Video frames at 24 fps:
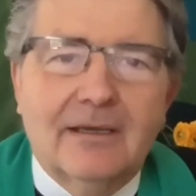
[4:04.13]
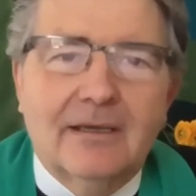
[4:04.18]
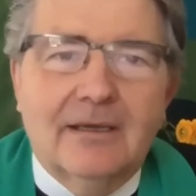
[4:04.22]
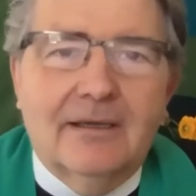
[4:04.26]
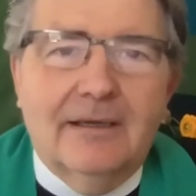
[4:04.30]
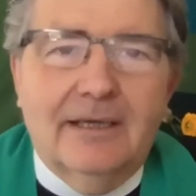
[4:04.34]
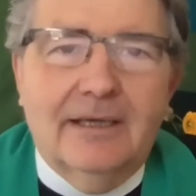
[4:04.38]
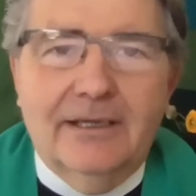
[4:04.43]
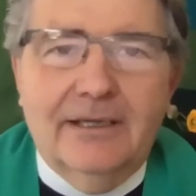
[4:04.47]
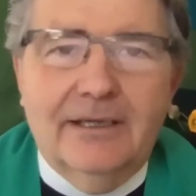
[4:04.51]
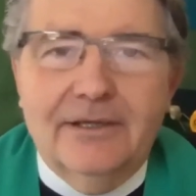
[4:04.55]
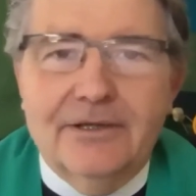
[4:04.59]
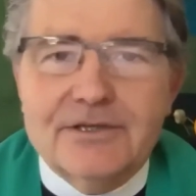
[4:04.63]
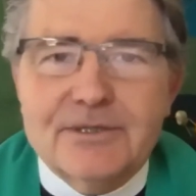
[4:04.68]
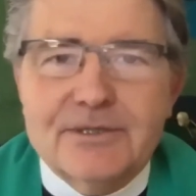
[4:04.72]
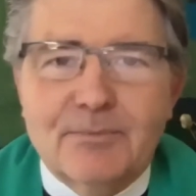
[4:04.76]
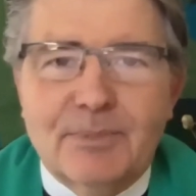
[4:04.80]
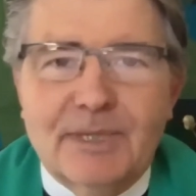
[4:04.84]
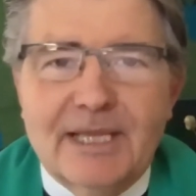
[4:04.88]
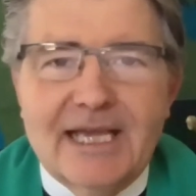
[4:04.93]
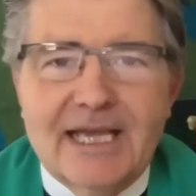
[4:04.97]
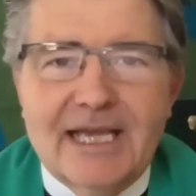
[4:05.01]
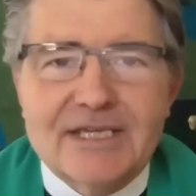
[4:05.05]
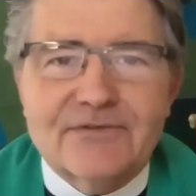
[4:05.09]
Now here's a
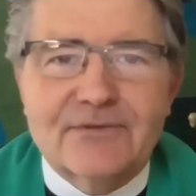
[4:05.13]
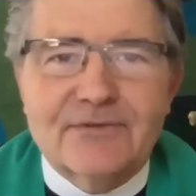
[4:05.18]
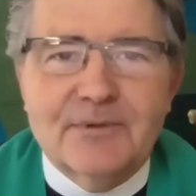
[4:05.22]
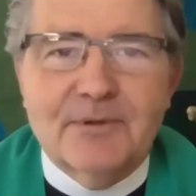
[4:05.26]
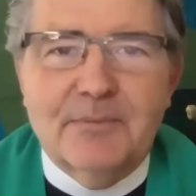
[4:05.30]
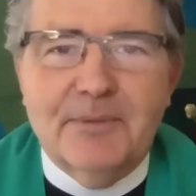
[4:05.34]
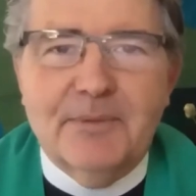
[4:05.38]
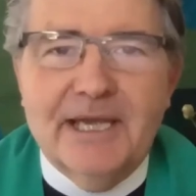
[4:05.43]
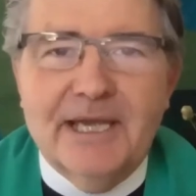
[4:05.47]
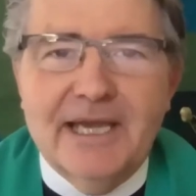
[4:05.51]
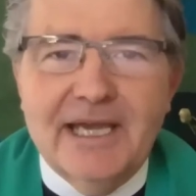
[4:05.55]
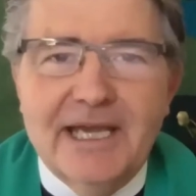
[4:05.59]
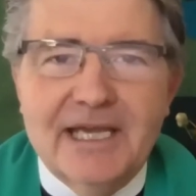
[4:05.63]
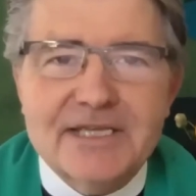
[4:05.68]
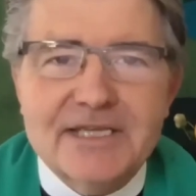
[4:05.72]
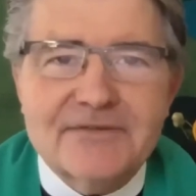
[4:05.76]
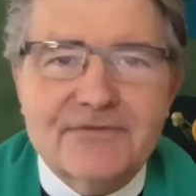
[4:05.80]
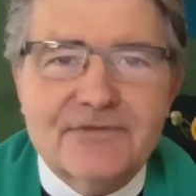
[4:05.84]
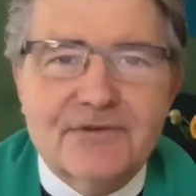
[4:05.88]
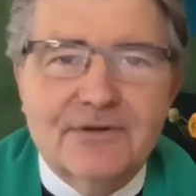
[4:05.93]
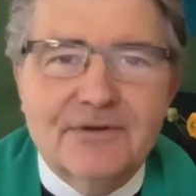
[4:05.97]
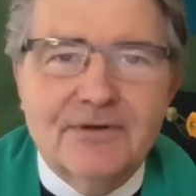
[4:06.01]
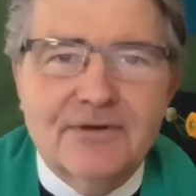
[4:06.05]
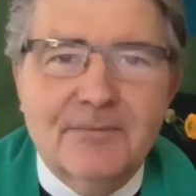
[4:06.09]
blast from the past
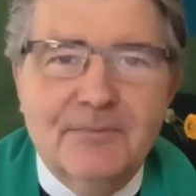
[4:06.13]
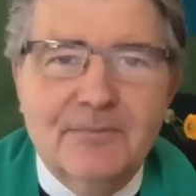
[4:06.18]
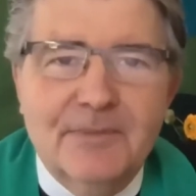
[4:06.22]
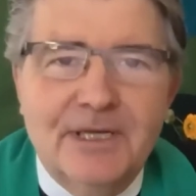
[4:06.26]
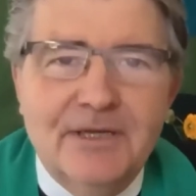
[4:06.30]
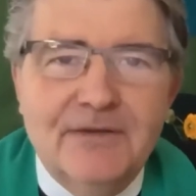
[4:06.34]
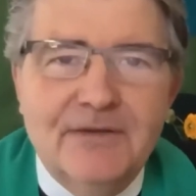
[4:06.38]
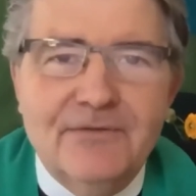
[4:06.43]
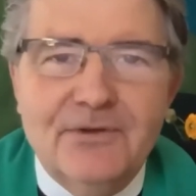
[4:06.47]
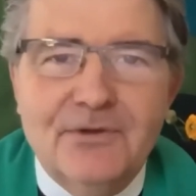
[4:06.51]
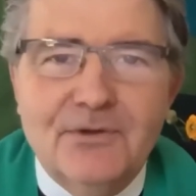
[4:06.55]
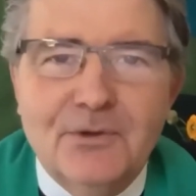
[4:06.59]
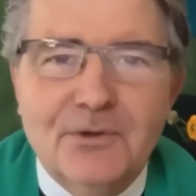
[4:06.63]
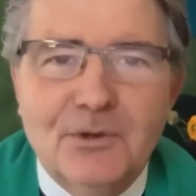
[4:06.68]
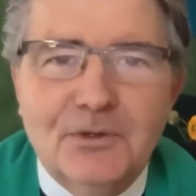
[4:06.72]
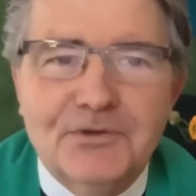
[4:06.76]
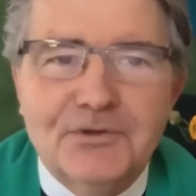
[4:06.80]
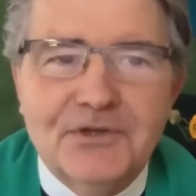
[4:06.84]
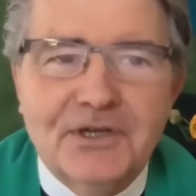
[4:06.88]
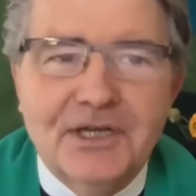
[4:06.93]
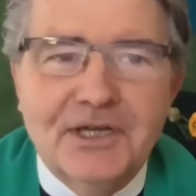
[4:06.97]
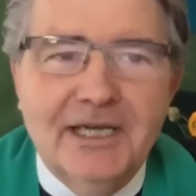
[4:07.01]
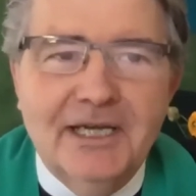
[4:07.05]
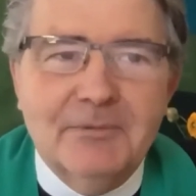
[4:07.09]
for many of you old
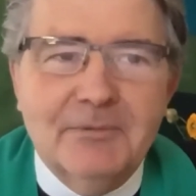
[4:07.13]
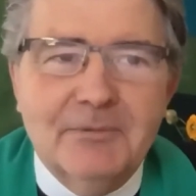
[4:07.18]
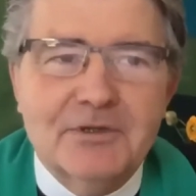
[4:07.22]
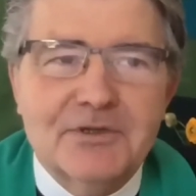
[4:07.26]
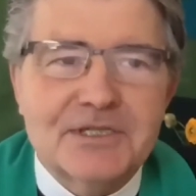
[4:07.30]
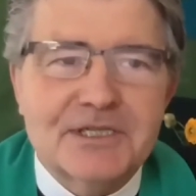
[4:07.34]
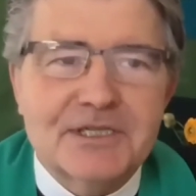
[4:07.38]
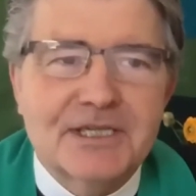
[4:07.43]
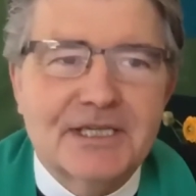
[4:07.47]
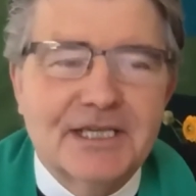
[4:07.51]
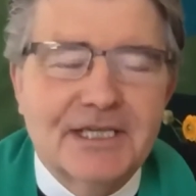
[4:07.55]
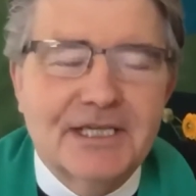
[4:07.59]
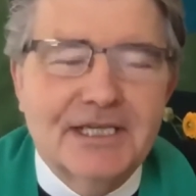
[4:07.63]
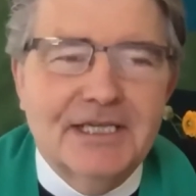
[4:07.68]
timers.